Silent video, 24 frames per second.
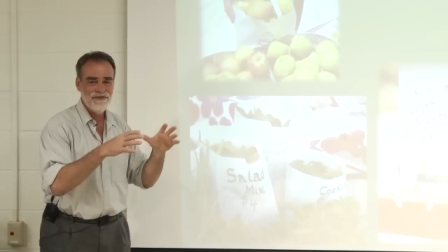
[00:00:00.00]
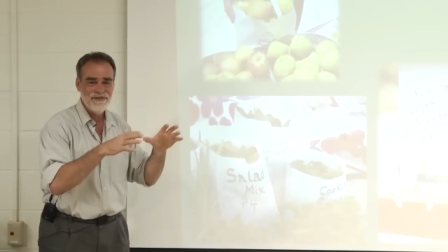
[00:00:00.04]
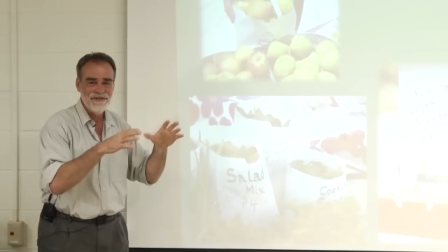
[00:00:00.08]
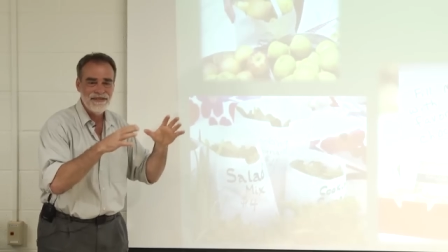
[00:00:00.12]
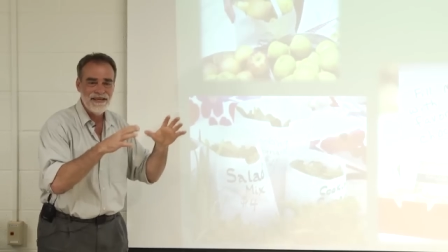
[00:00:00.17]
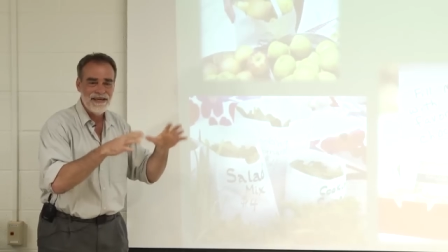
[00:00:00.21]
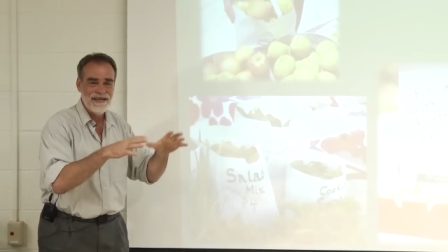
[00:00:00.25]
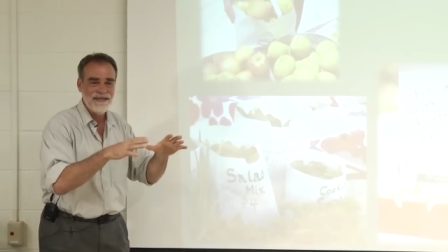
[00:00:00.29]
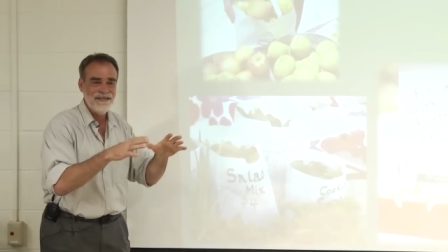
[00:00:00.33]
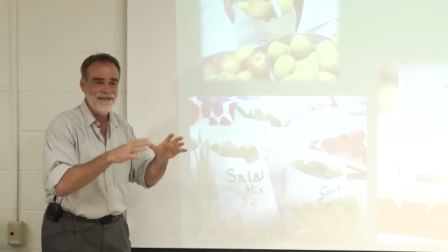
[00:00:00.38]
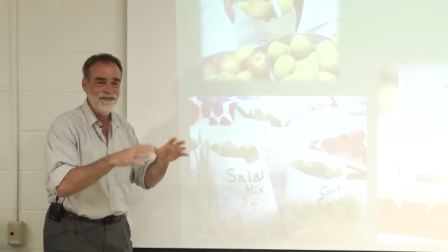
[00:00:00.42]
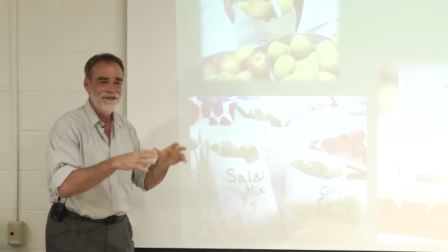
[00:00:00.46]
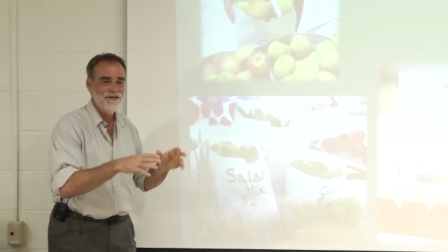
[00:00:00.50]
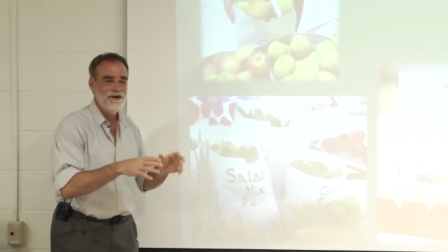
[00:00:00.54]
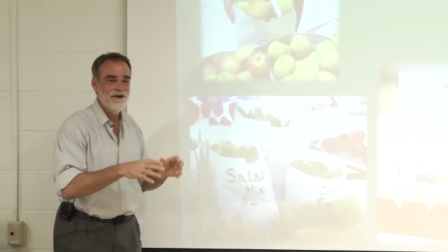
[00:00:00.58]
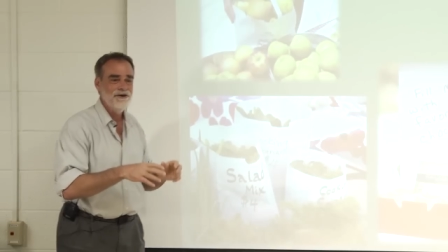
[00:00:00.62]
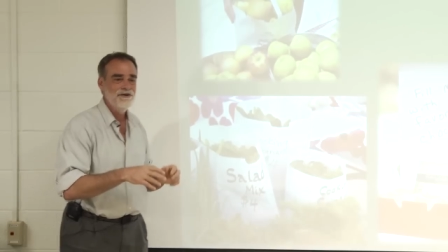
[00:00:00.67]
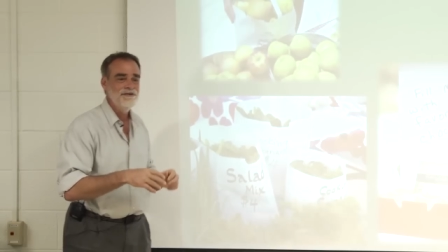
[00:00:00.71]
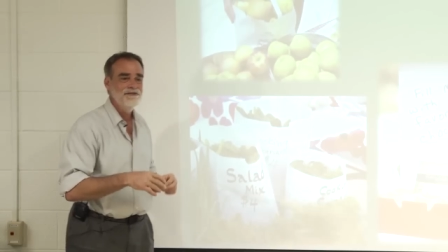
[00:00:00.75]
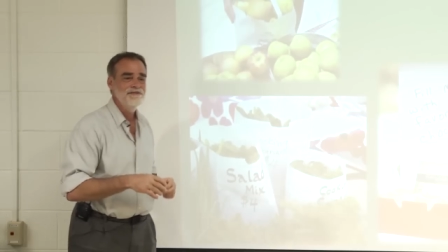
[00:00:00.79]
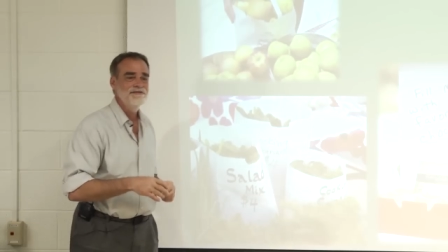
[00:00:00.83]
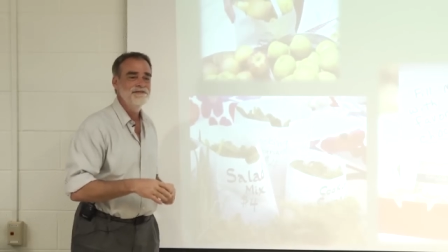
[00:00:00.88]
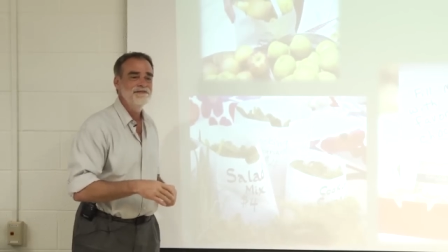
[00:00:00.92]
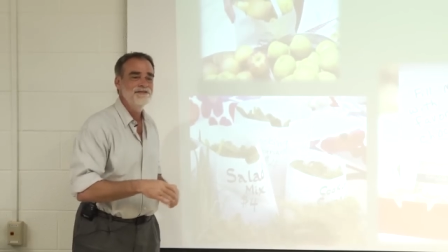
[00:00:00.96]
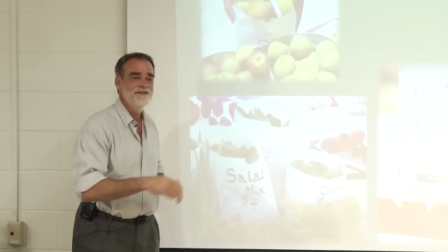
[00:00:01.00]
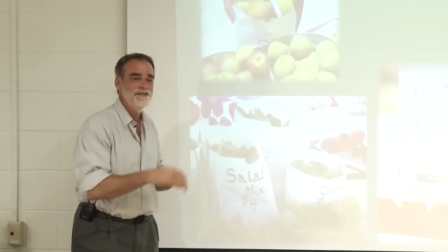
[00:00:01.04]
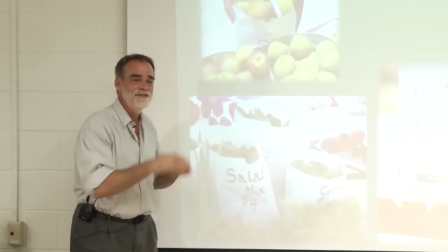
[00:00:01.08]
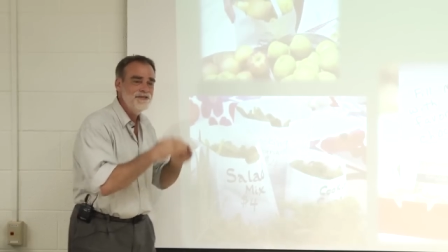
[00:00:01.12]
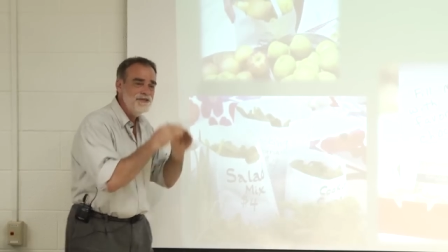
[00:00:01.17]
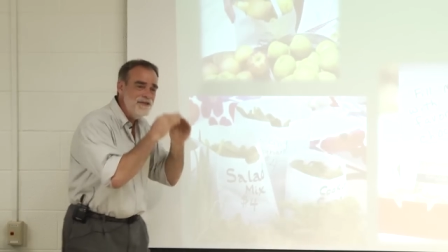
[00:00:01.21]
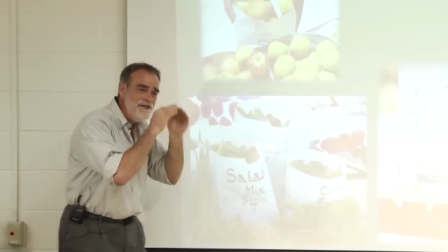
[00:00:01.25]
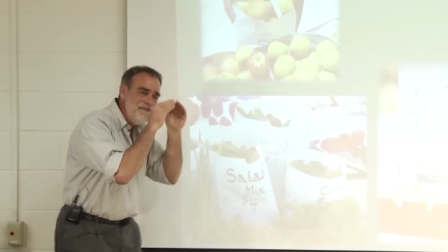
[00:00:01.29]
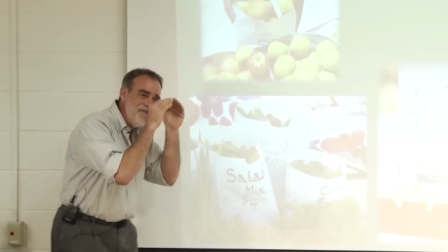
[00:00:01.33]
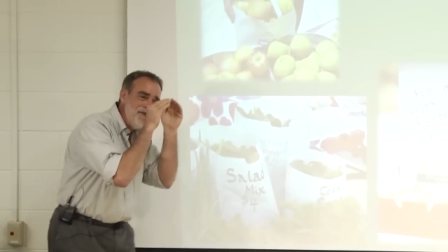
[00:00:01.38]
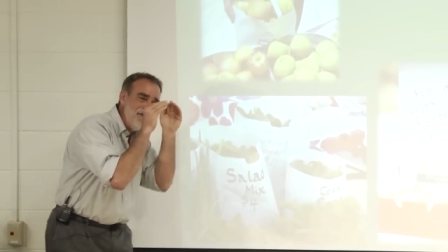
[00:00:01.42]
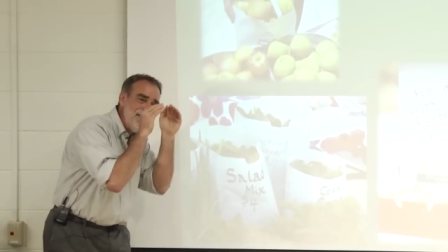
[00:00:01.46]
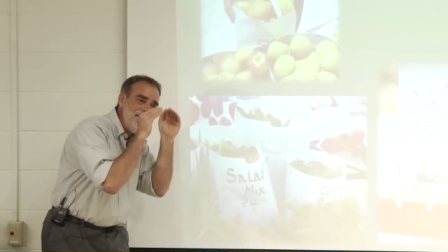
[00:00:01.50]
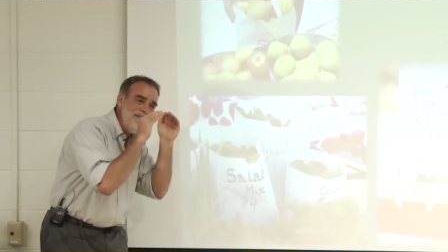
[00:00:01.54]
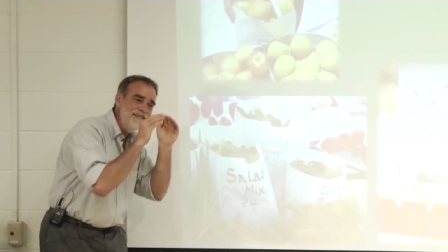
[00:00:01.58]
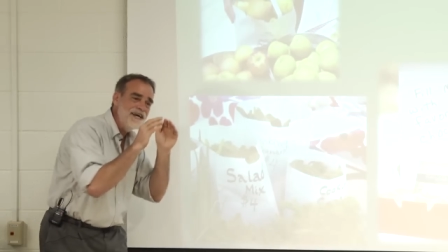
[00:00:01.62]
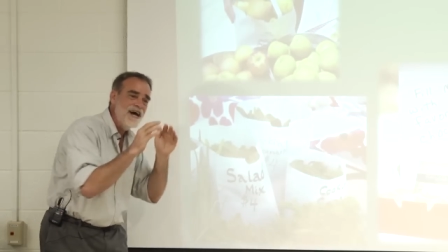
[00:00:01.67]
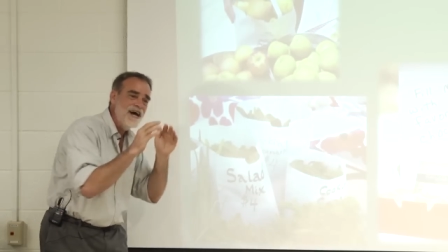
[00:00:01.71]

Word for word: the, you know, just to the very